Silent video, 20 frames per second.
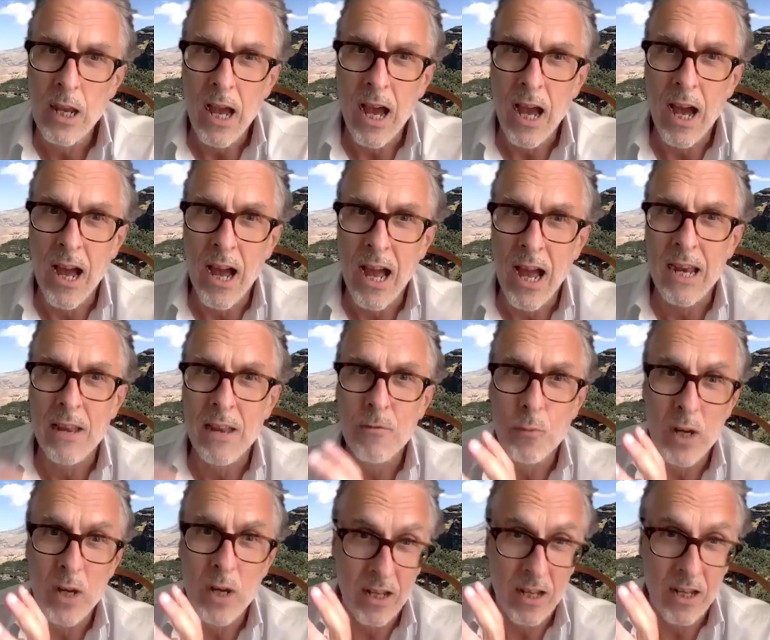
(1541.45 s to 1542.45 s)
And if
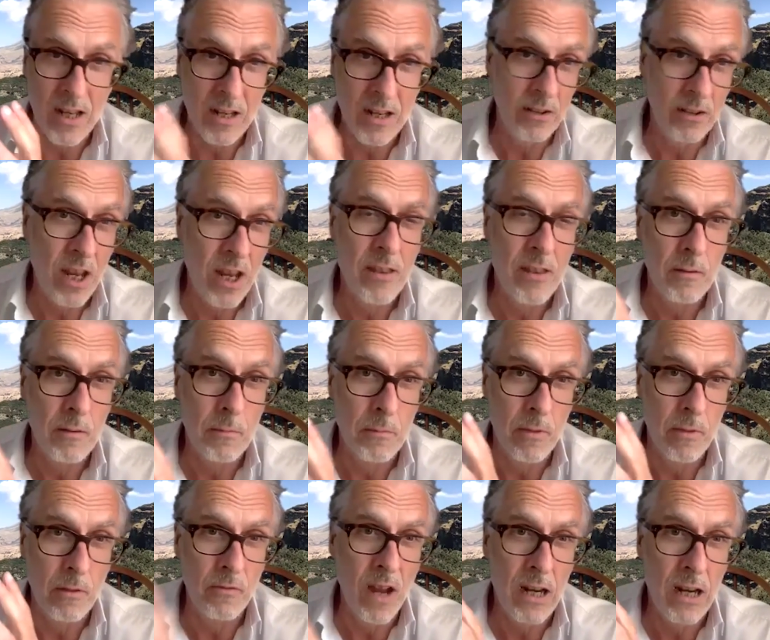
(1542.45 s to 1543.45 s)
we can understand
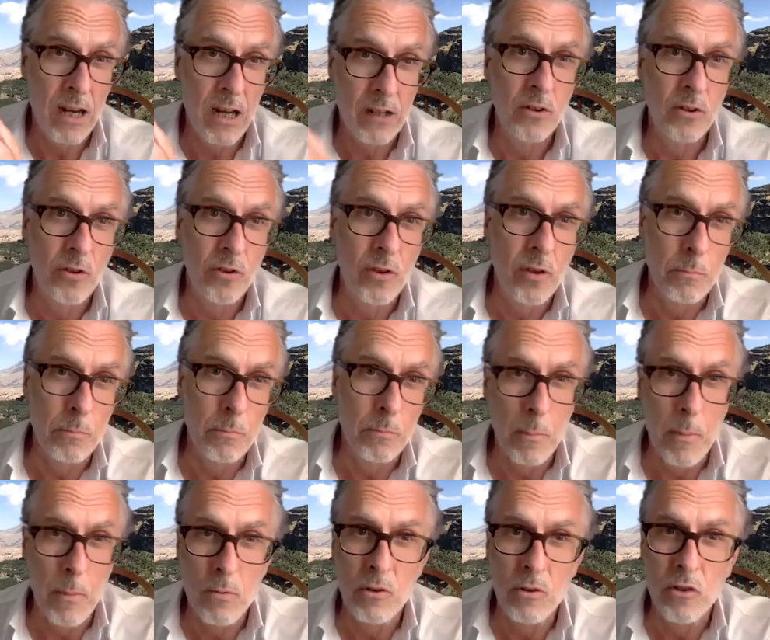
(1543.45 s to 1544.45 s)
the factors that
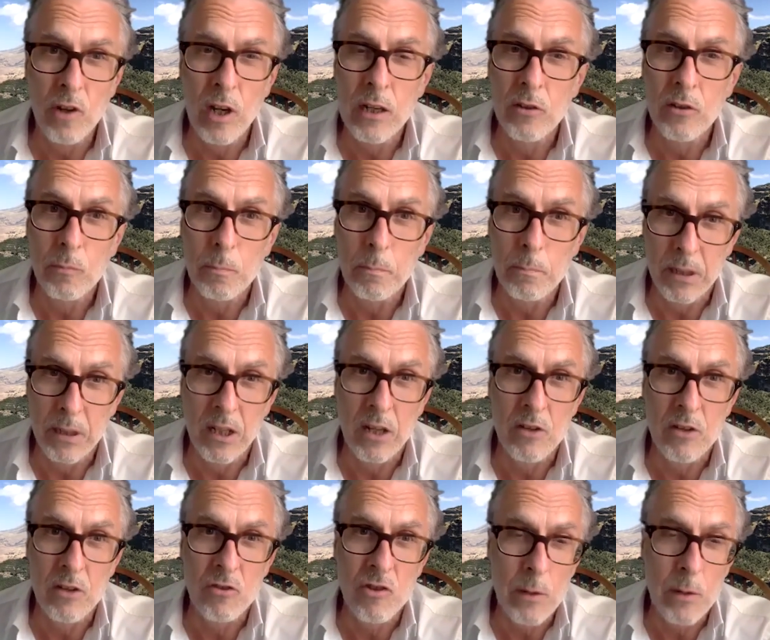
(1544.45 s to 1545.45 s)
promote resilience,
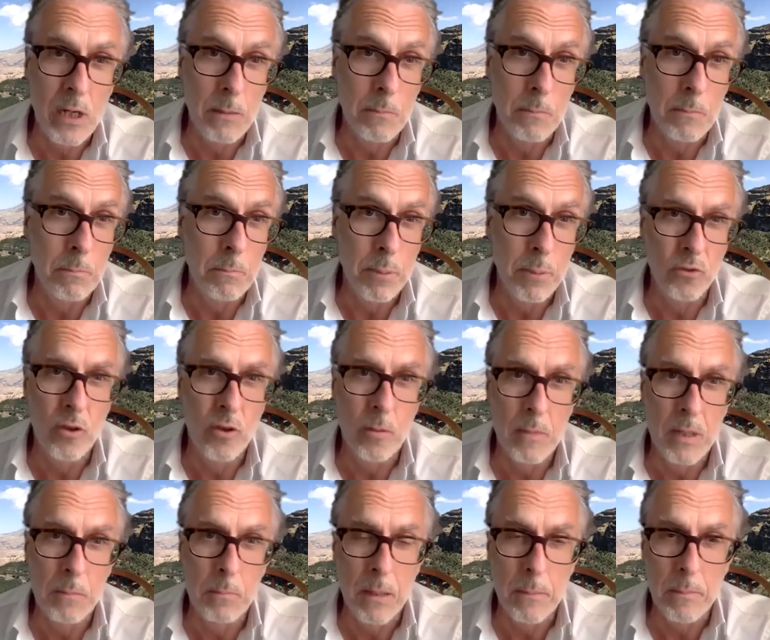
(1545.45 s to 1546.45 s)
potentially we can boost them
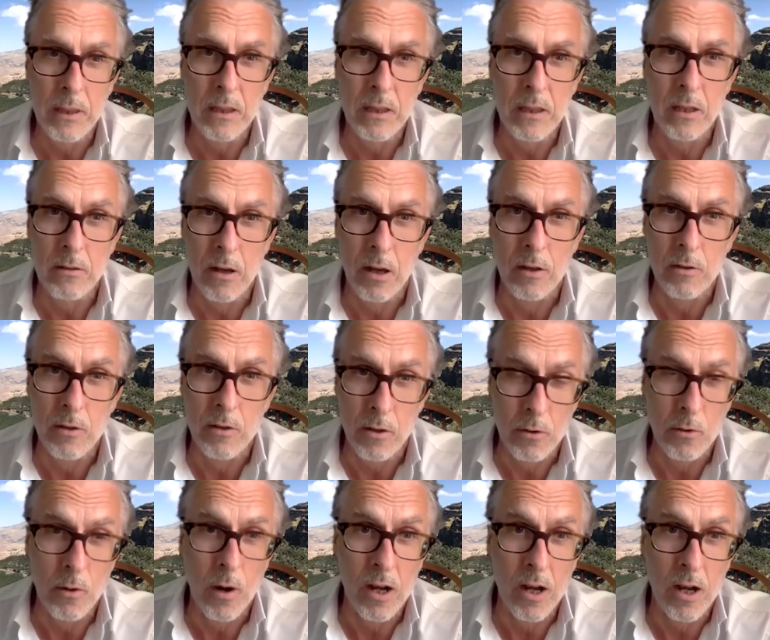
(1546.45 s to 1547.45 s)
in people that,
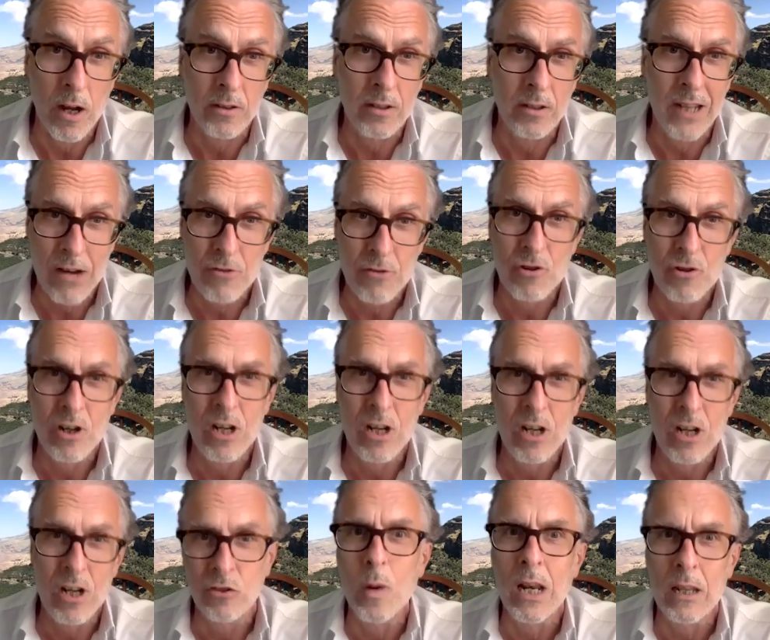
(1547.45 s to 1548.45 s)
who aren't naturally
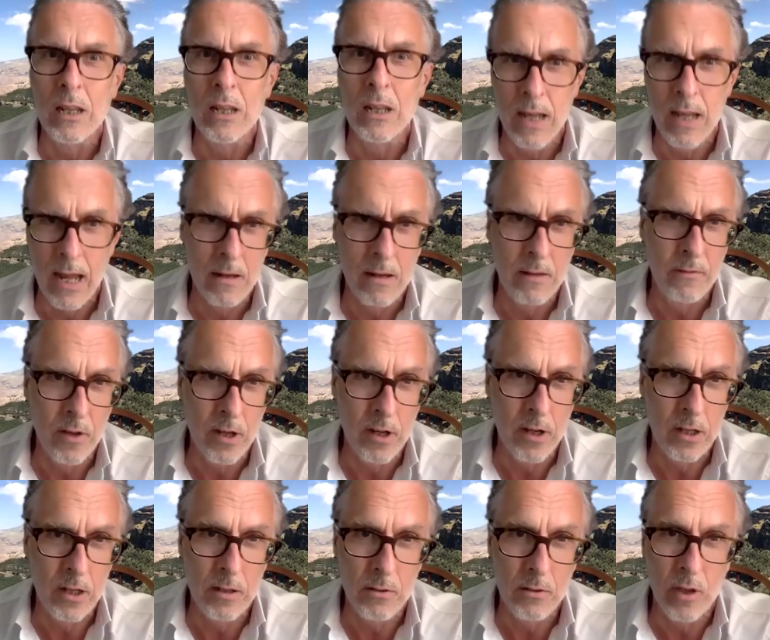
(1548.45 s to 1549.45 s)
so well endowed, if I
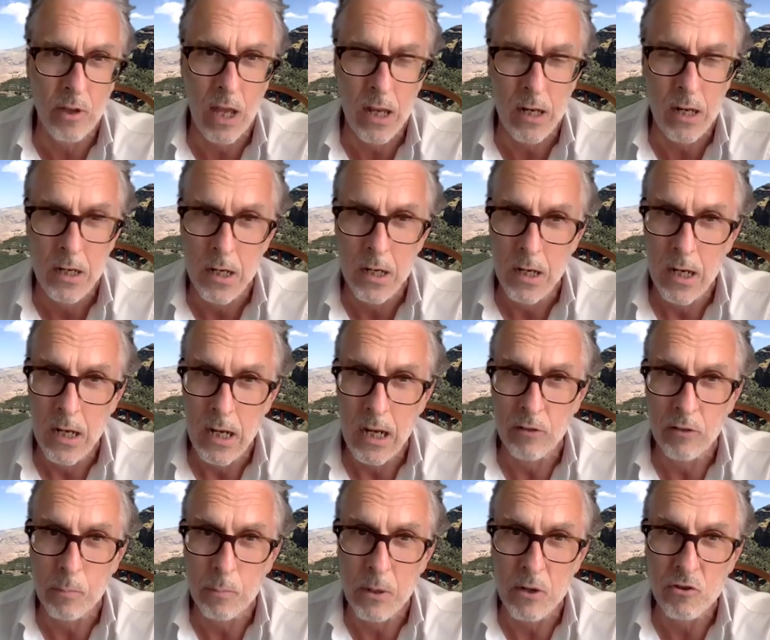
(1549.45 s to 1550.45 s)
can use that
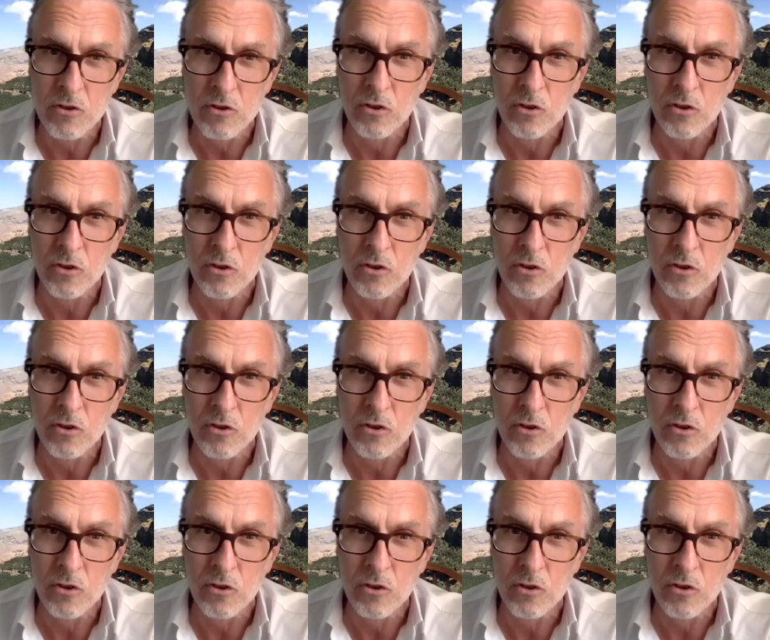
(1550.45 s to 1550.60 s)
expression.